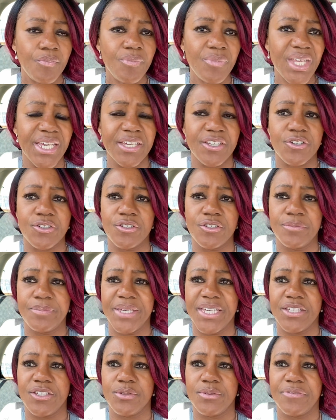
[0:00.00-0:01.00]
It could
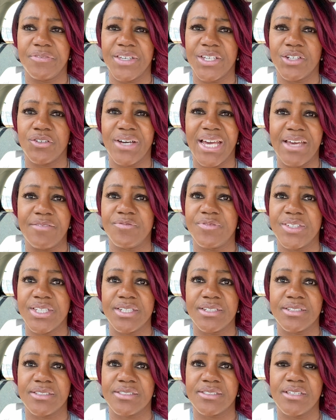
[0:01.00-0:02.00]
be you feel
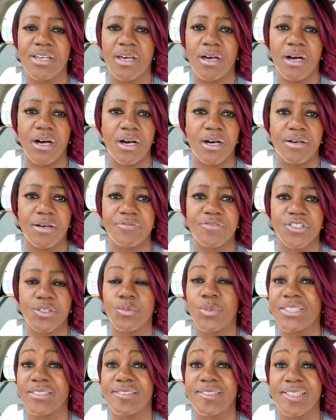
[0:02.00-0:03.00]
envious of
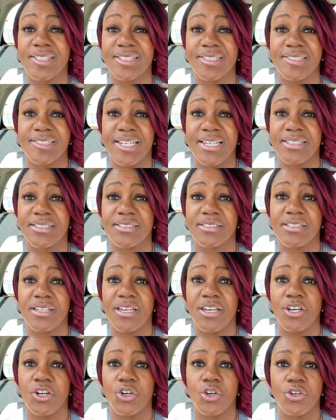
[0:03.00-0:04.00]
someone's success
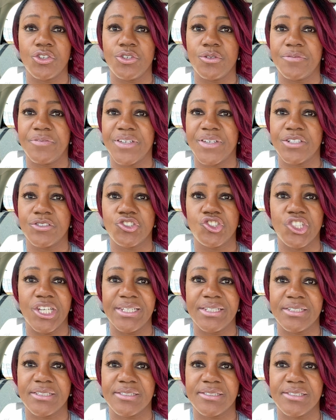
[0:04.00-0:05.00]
or you feel
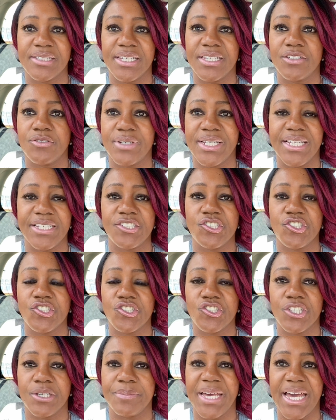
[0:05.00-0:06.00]
jealous in a
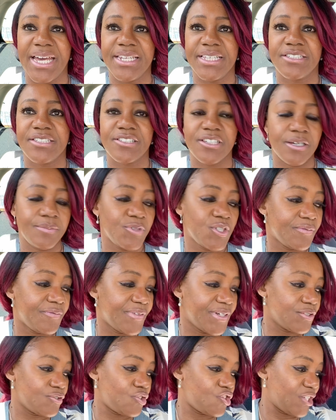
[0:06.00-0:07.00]
relationship. Anytime you
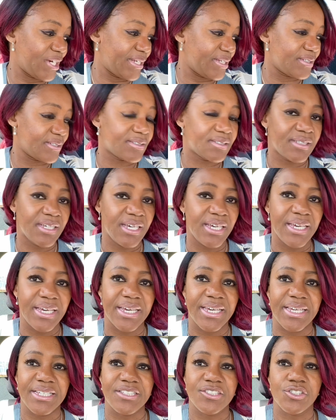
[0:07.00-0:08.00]
feel jealous,
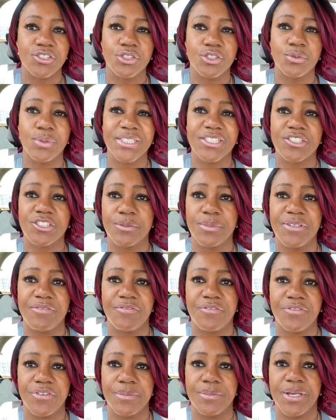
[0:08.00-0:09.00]
it is always
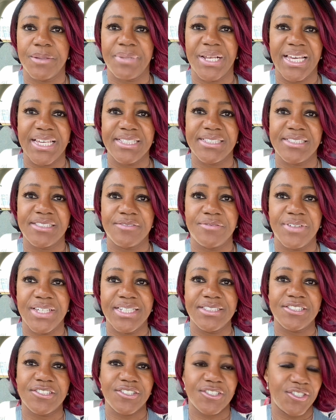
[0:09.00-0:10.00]
coming from a place of
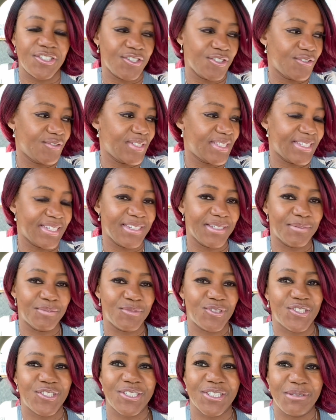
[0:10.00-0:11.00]
insecurity. I'm
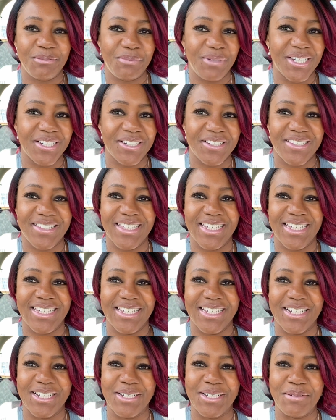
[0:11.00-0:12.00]
just going to block
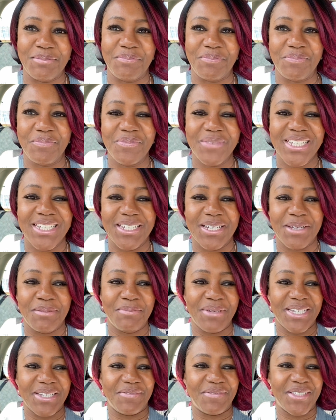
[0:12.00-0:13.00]
the um,
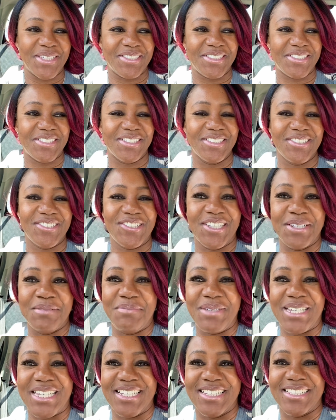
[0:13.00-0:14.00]
bit of the sunshine
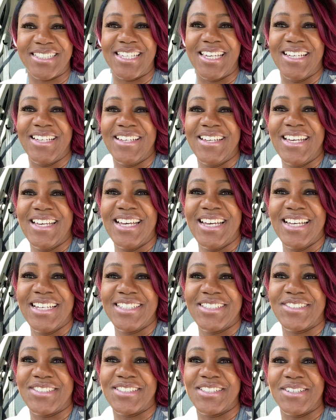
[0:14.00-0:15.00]
because
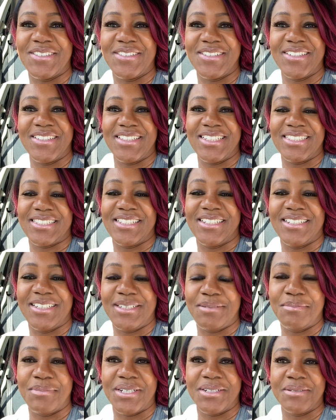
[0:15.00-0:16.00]
just so that it's
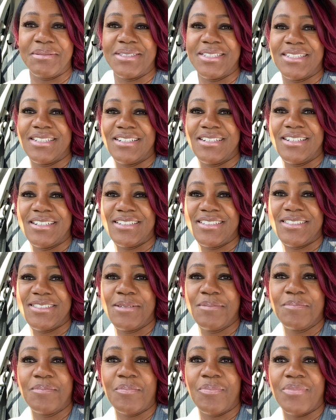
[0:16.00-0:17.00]
not in my
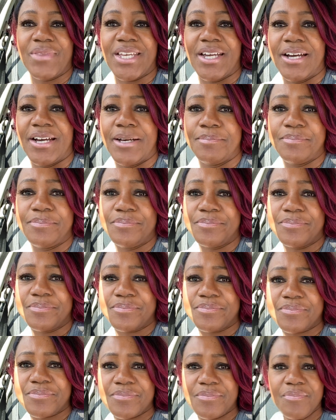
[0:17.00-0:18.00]
eyes. Um,
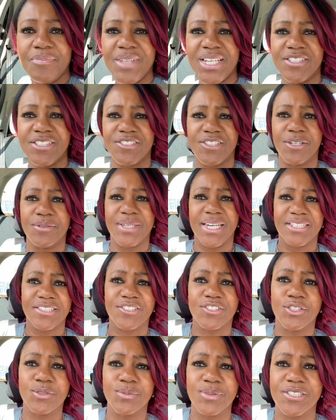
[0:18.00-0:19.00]
so yeah,
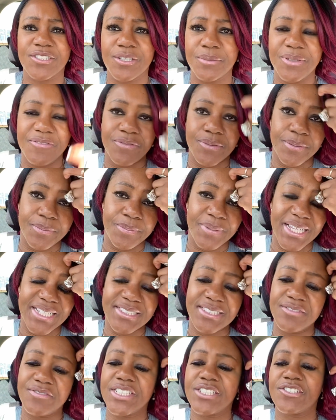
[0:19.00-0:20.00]
it's always coming from a
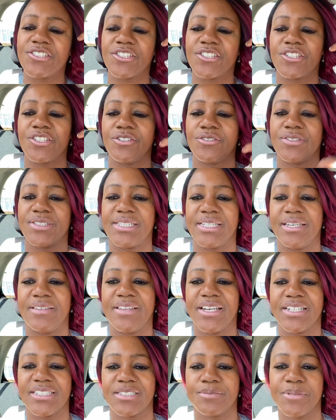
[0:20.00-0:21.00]
place of insecurity.
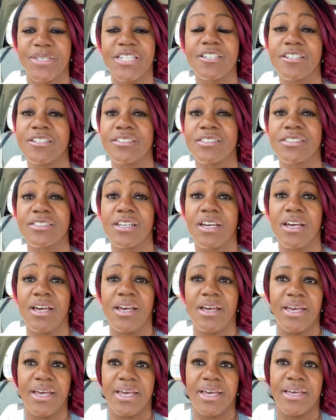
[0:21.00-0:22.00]
And that's because
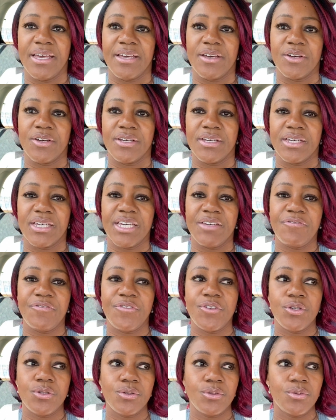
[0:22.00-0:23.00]
if
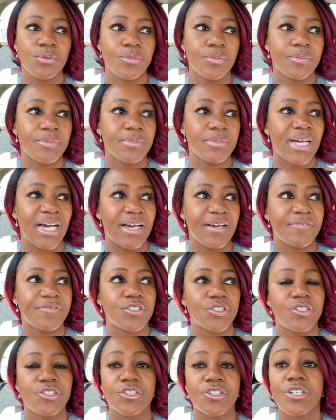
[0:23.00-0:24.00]
you have
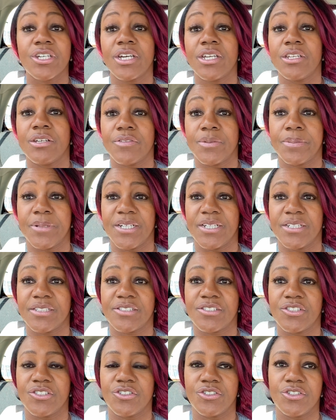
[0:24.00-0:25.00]
to look at another
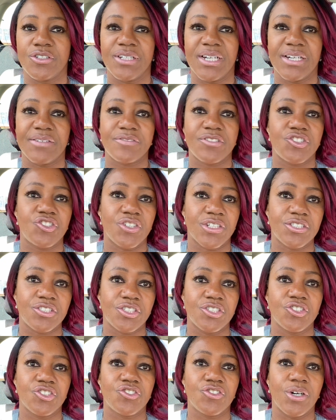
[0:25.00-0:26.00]
person or you have to try to
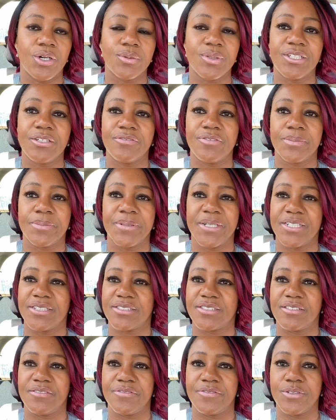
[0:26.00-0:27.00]
control another
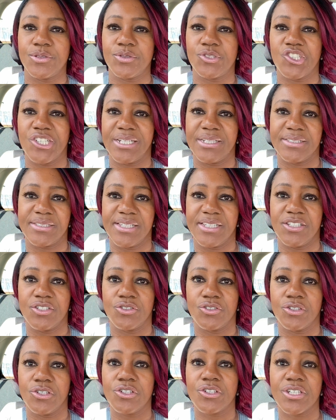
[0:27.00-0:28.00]
person through jealousy
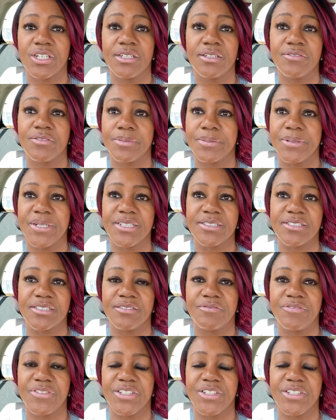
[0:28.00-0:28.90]
or look at another person and